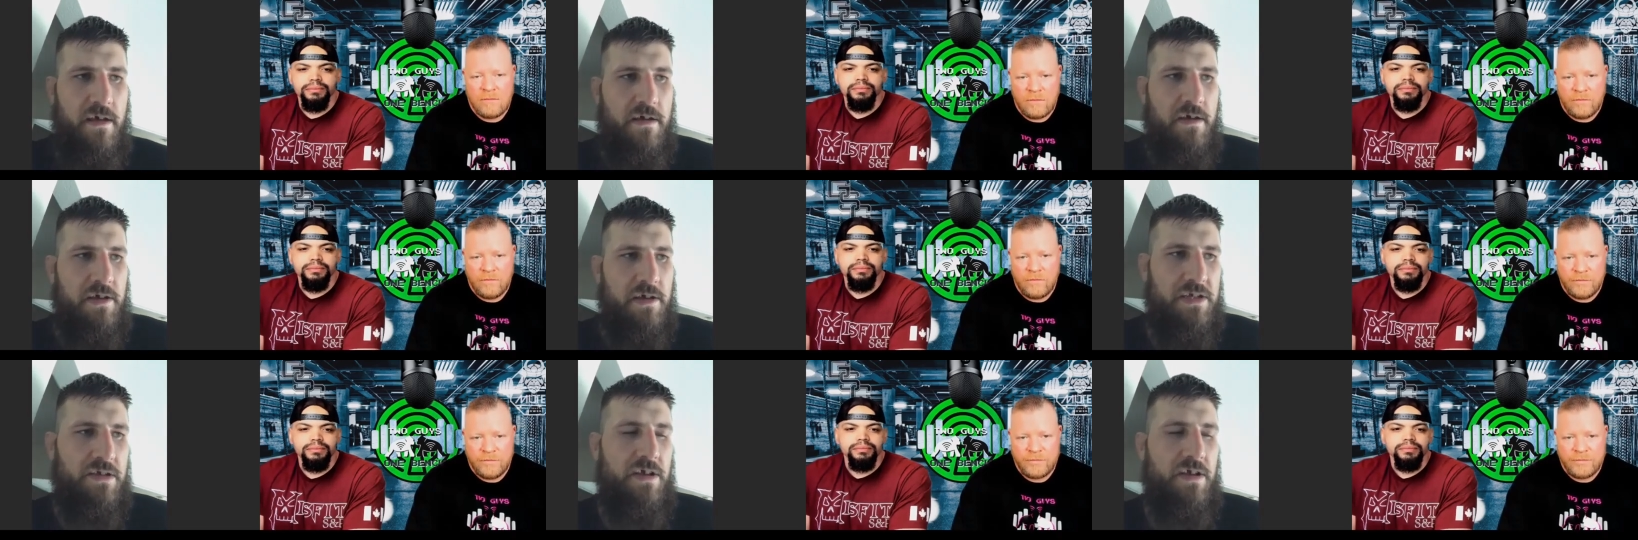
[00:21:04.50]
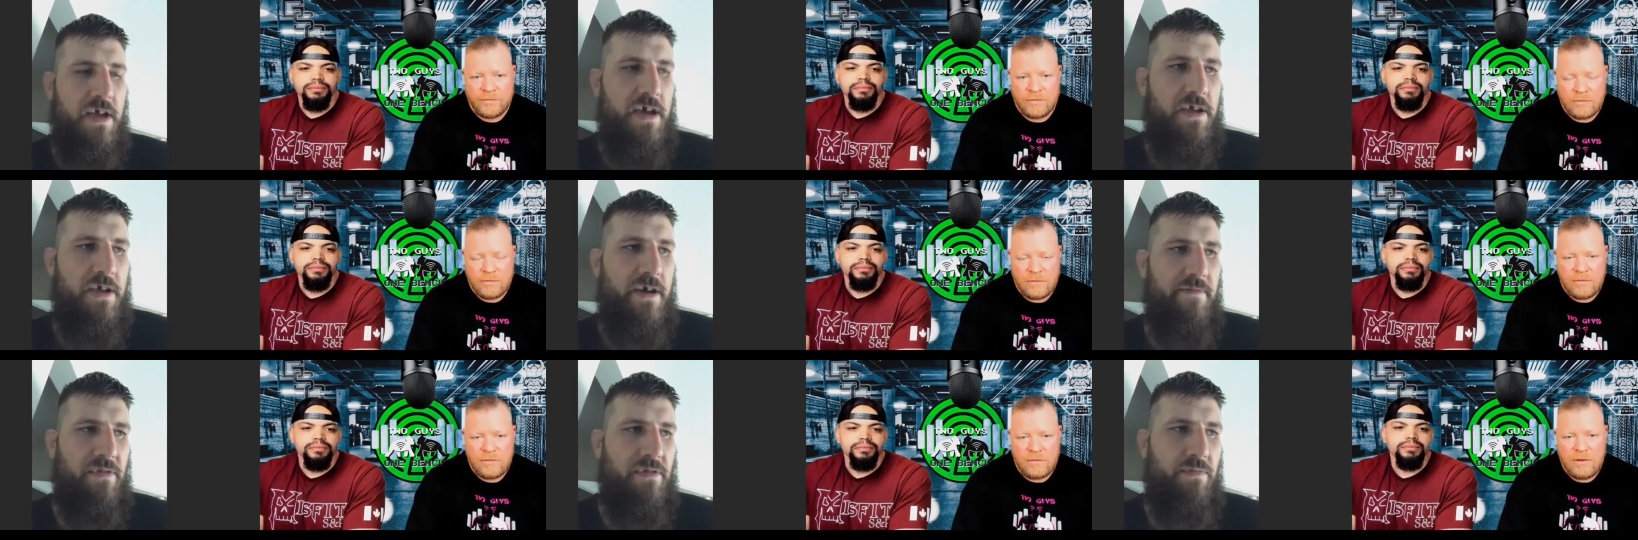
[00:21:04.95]
Speaker 1: So yeah,
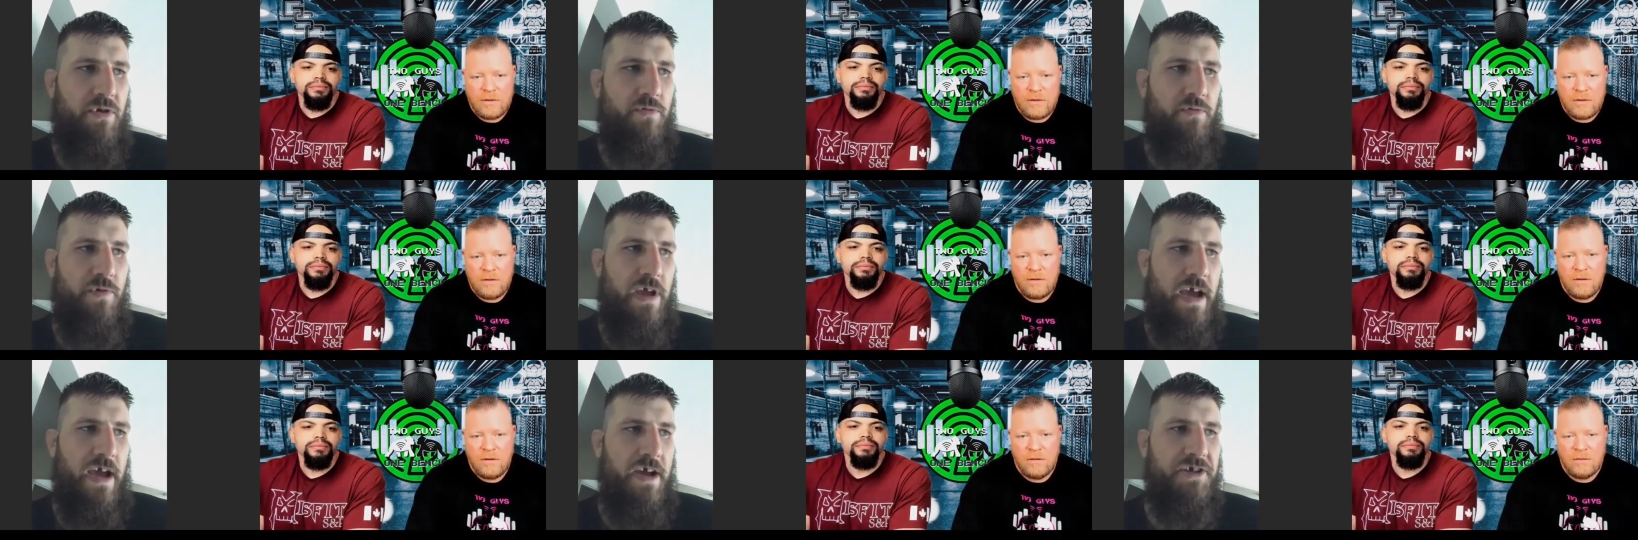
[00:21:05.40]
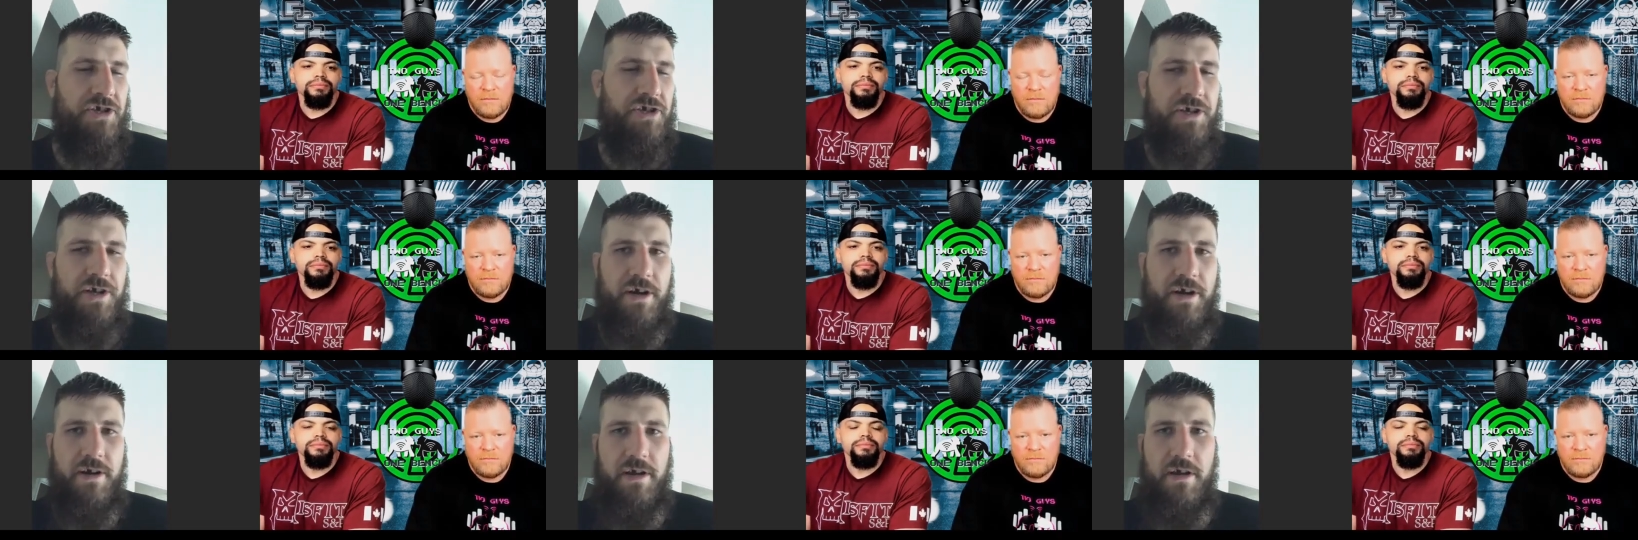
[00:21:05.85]
you have to be
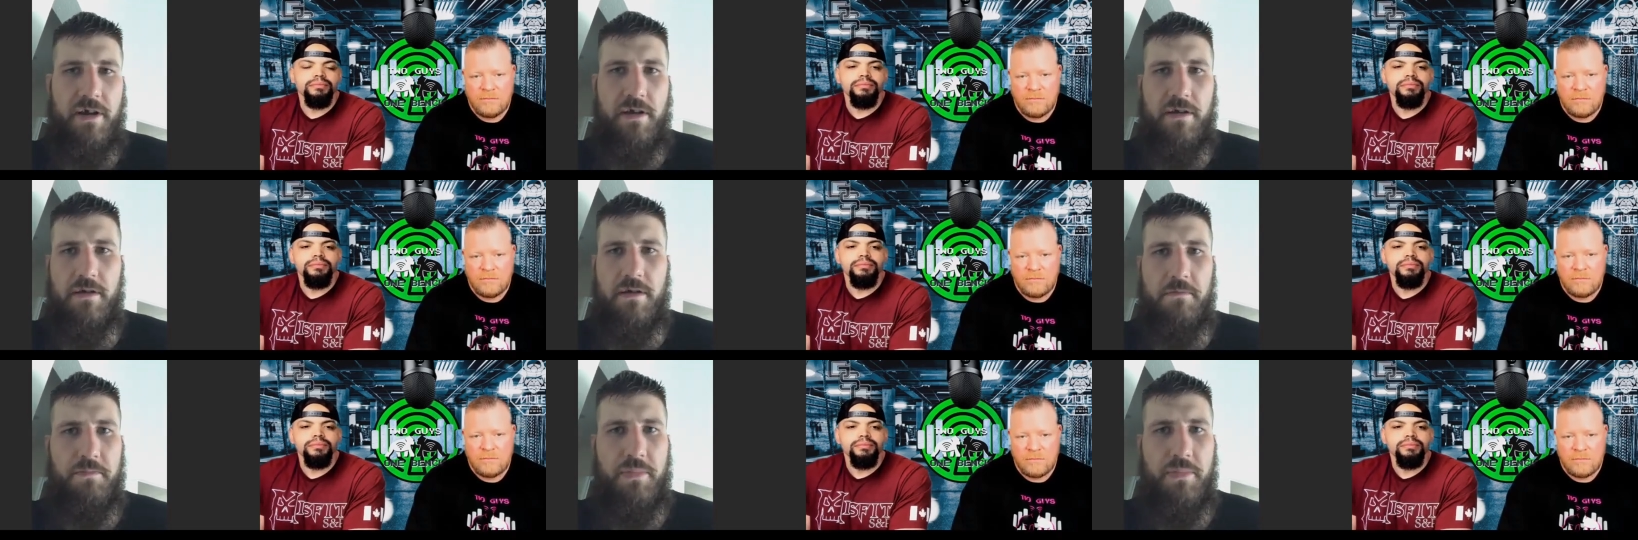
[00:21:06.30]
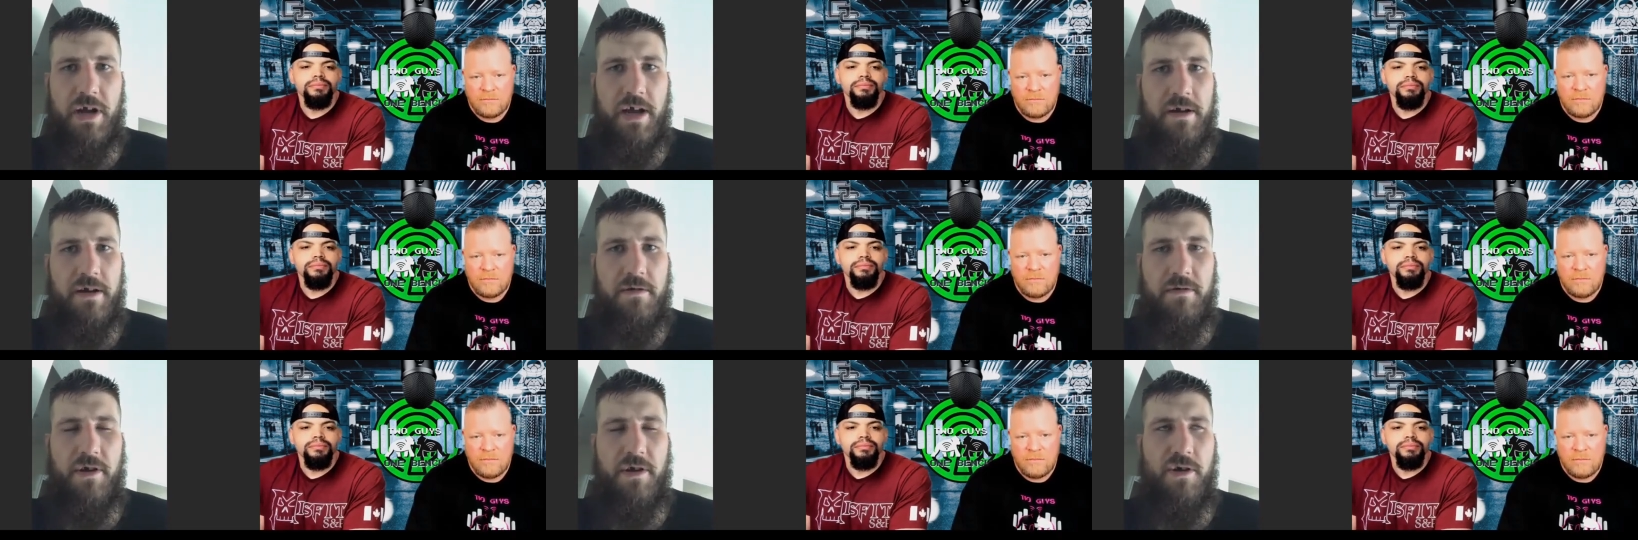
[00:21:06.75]
reactionary. But I
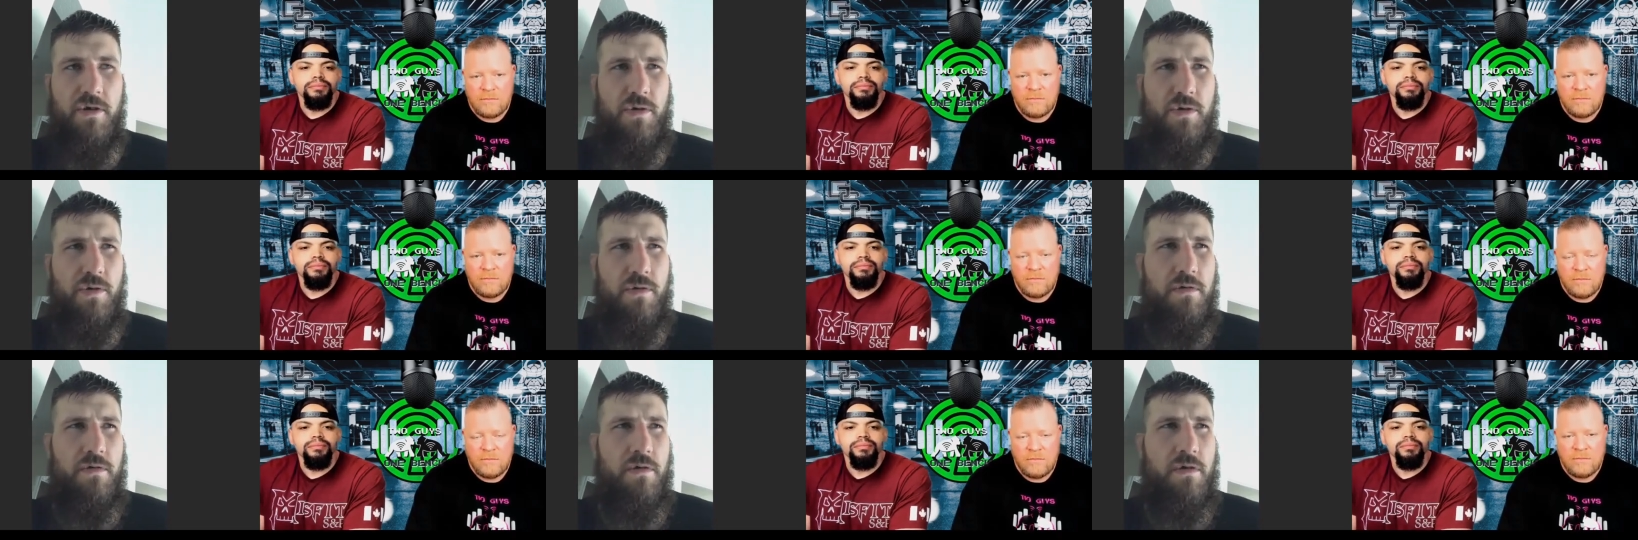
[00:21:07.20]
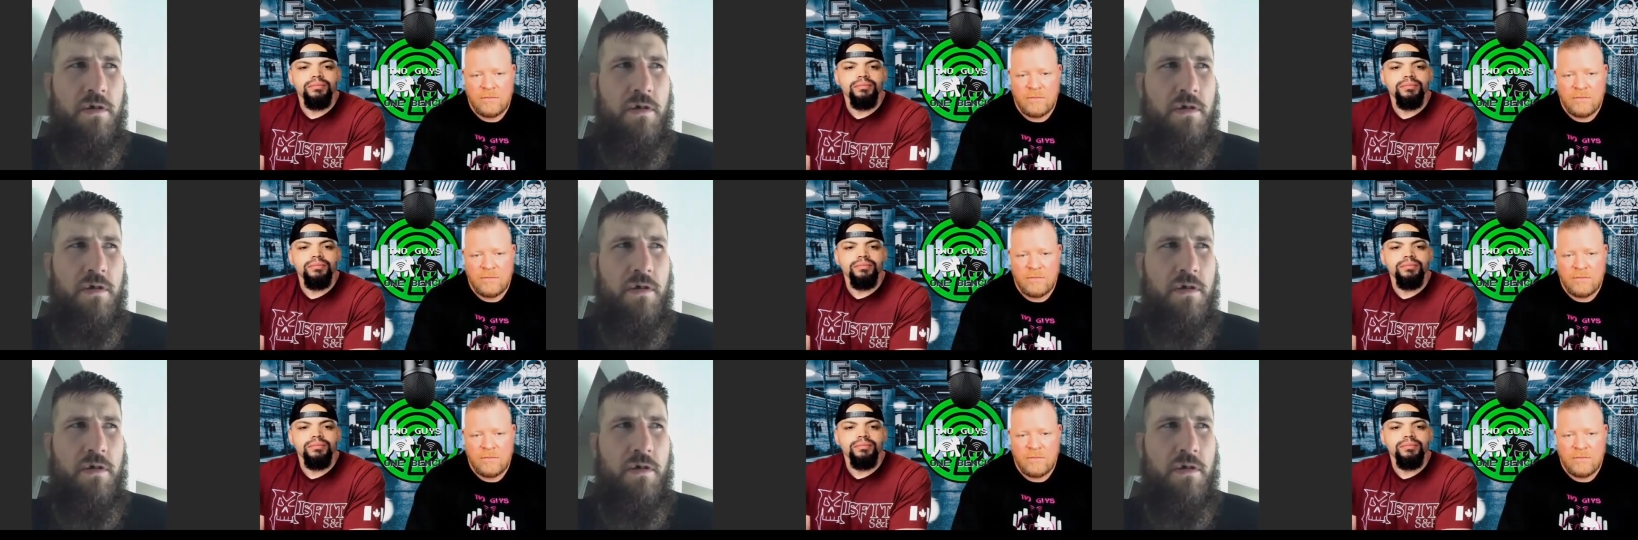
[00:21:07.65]
don't know.